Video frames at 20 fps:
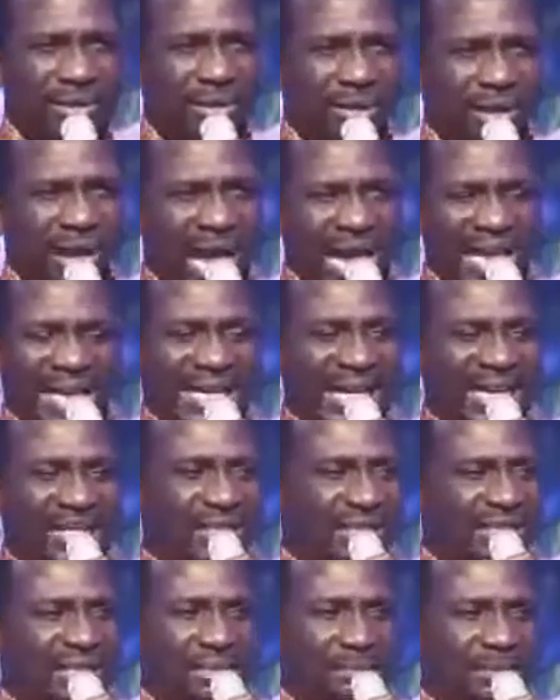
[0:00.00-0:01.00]
I can
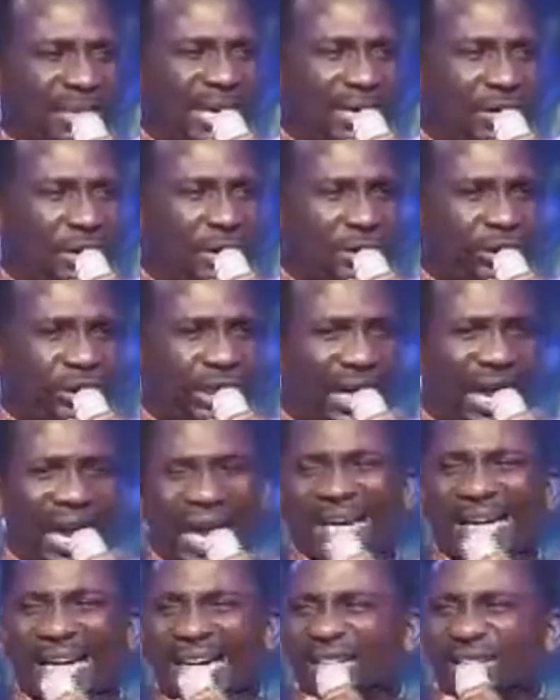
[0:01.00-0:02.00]
still be an usher. I
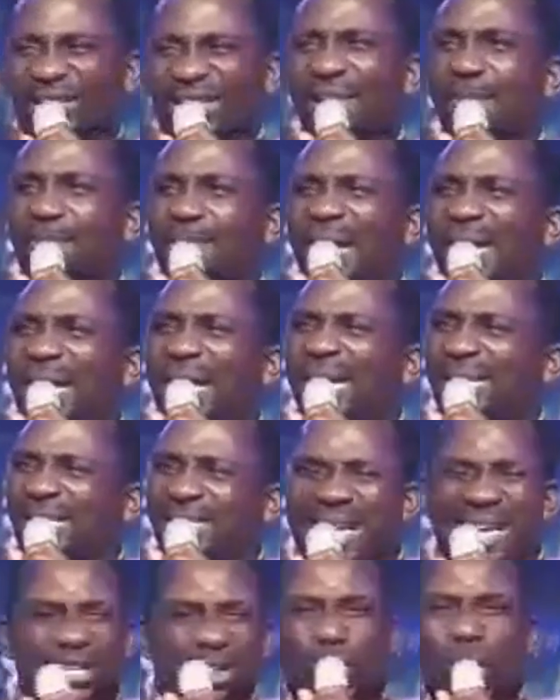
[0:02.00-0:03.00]
can still be a
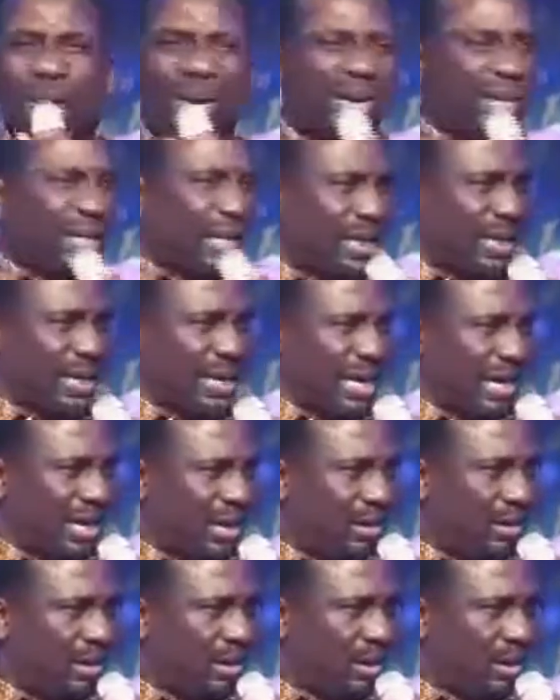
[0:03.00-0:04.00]
sanctuary cleaner.
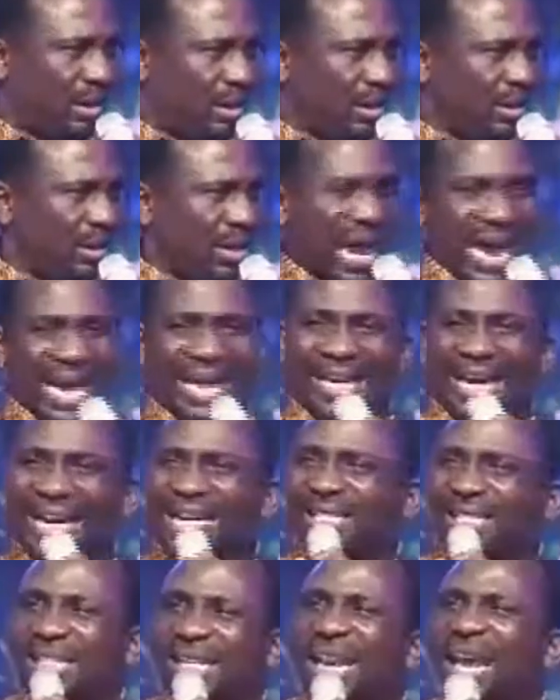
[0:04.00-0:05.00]
I can
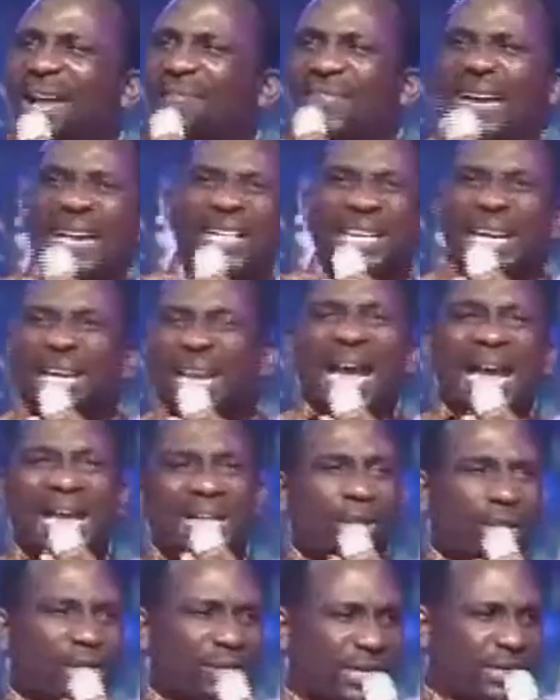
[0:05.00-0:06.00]
still evangelize
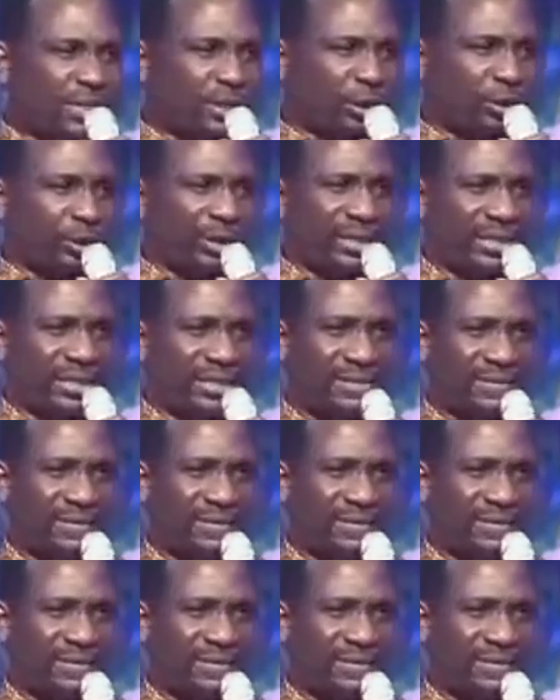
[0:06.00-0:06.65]
on the street.